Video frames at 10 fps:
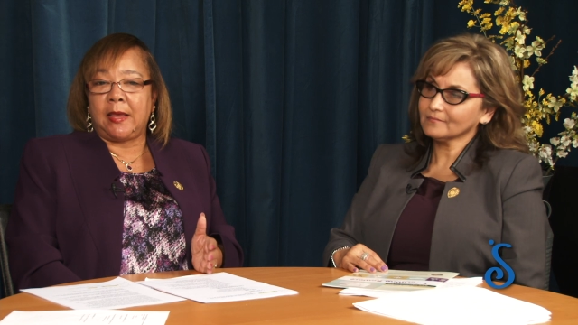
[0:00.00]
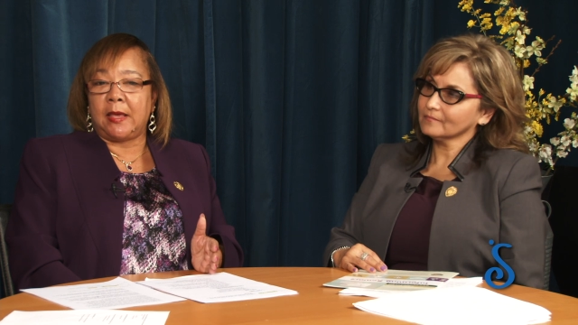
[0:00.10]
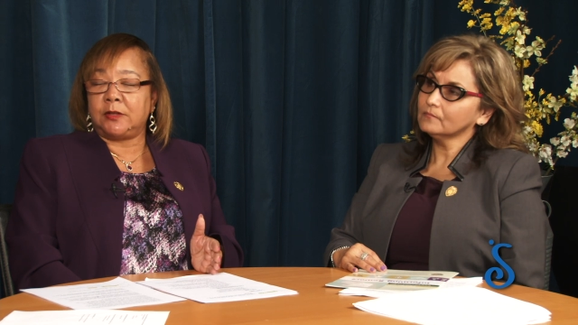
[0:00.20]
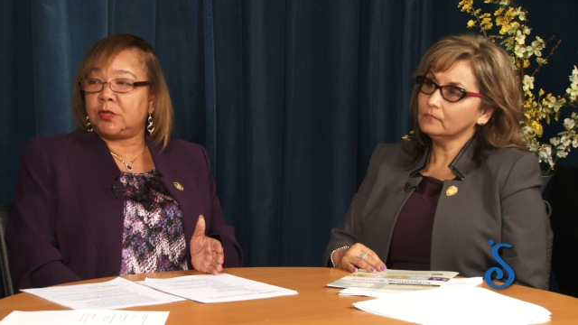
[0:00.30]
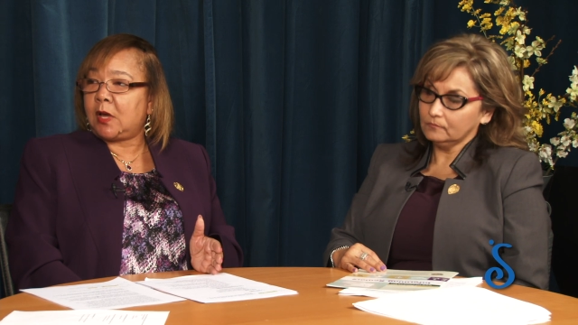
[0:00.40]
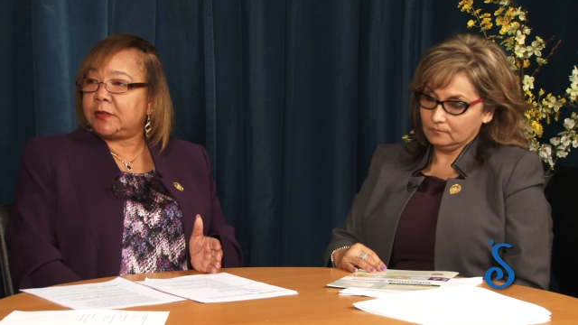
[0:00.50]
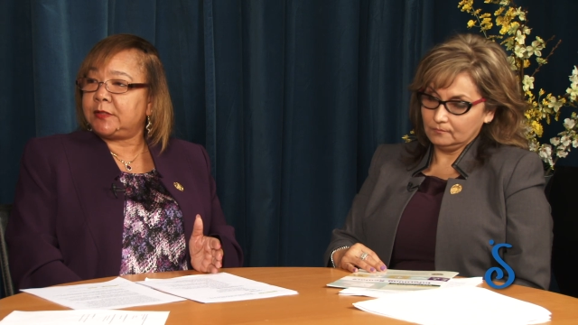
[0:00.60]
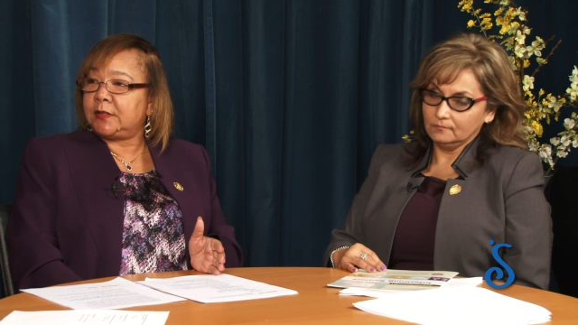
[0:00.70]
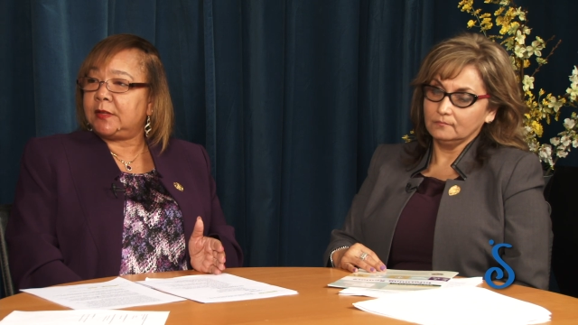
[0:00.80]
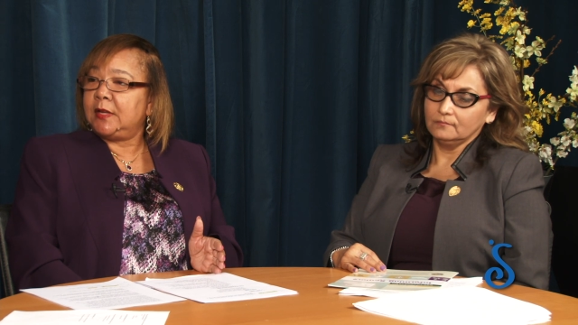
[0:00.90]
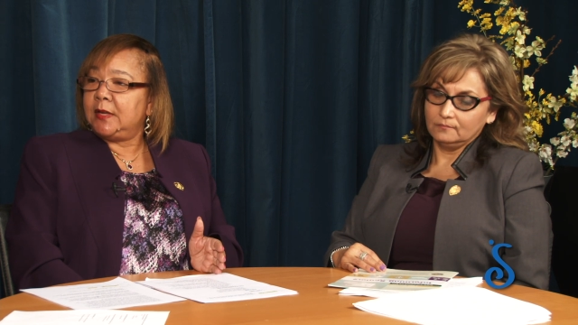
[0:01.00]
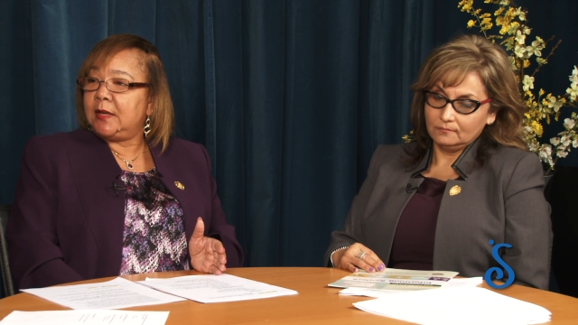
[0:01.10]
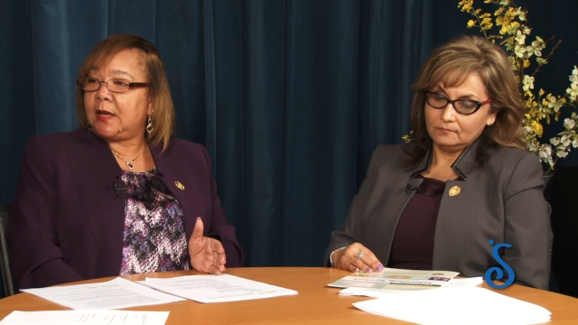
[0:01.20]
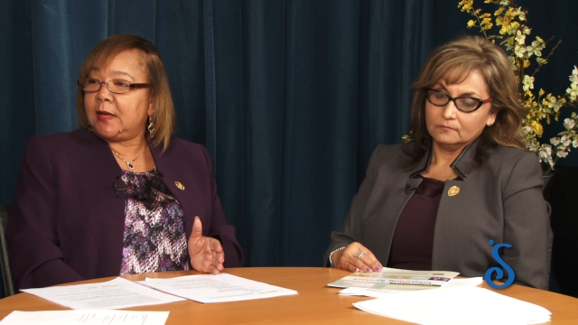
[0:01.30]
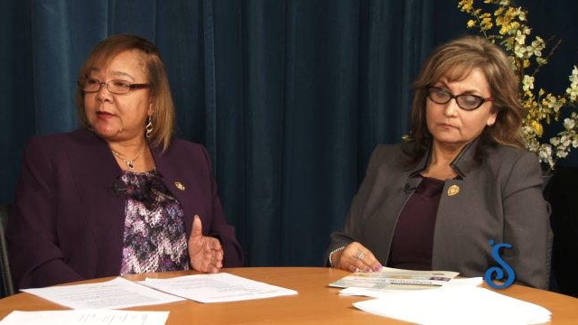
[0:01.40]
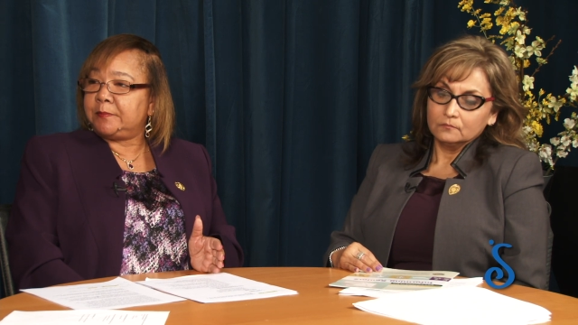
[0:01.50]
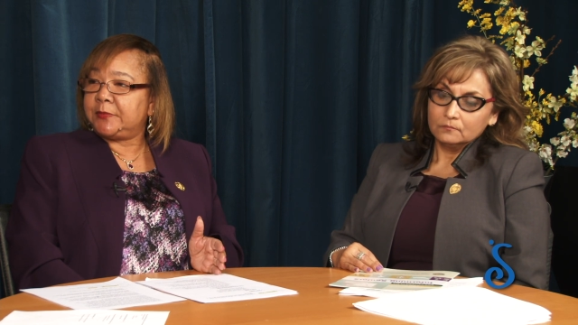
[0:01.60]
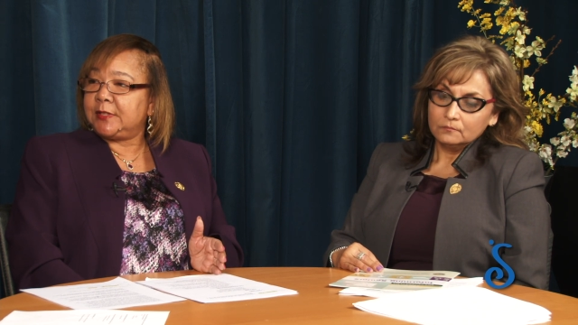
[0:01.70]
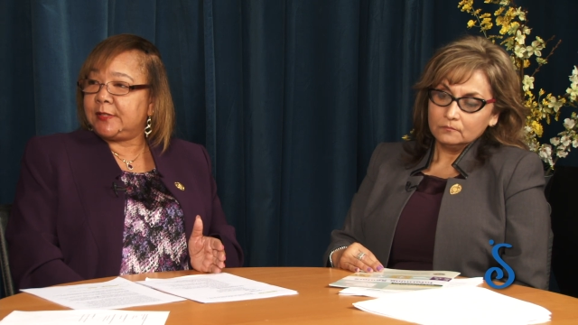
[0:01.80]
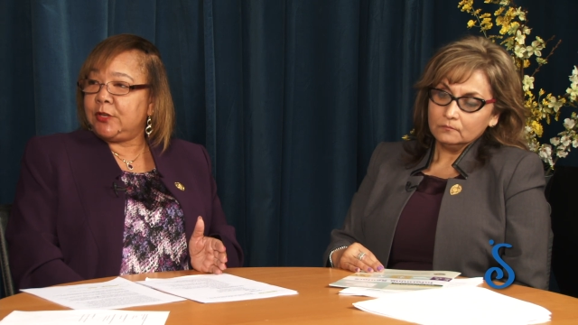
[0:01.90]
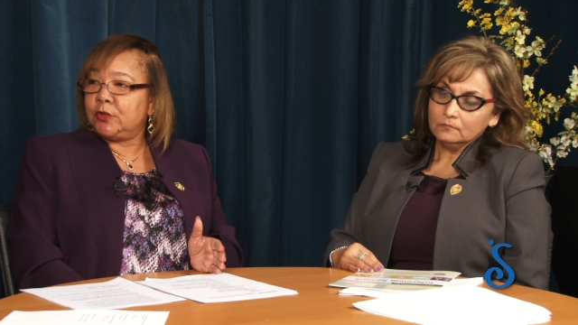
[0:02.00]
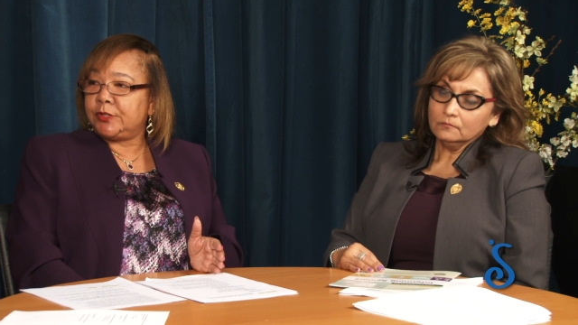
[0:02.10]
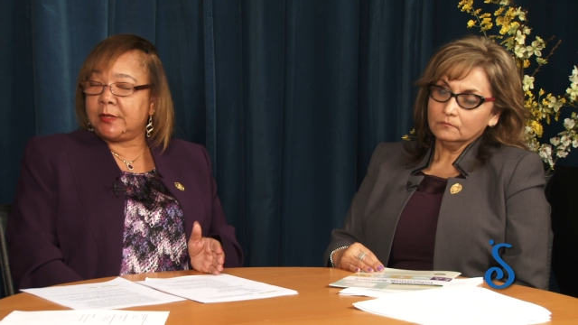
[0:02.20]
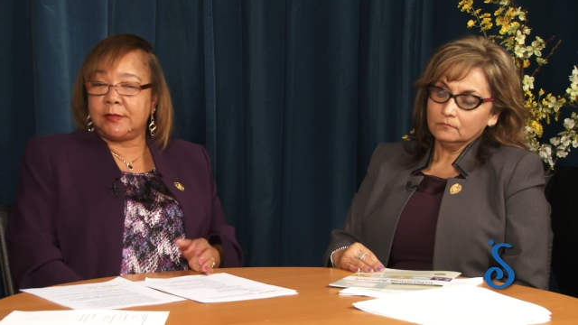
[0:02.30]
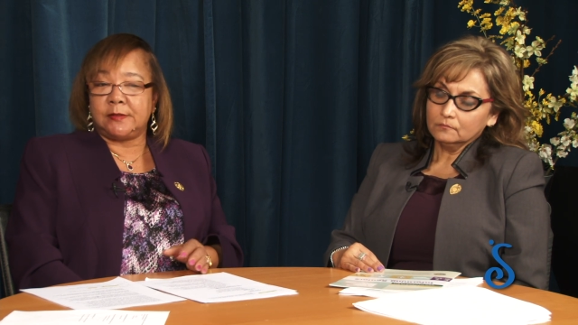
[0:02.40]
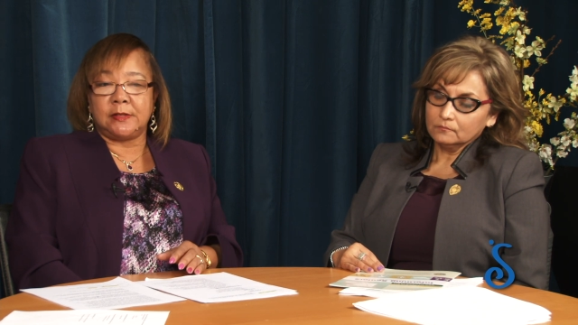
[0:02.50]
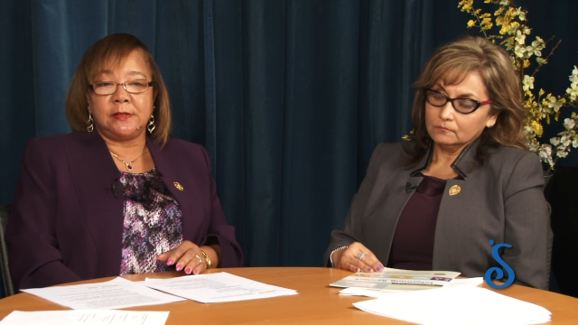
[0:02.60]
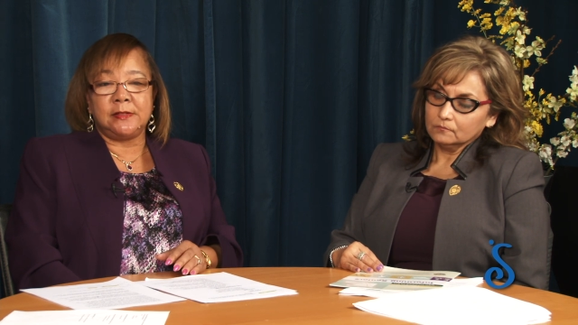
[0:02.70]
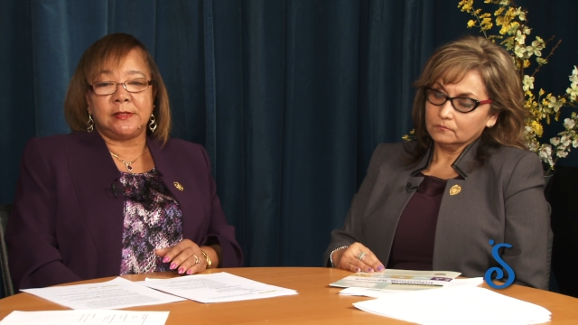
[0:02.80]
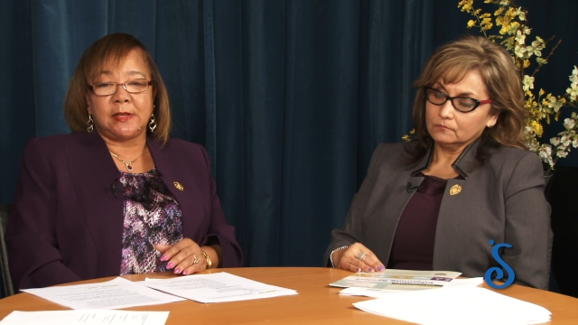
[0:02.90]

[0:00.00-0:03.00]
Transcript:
Speaker 1: and talk to uh, to senior citizens.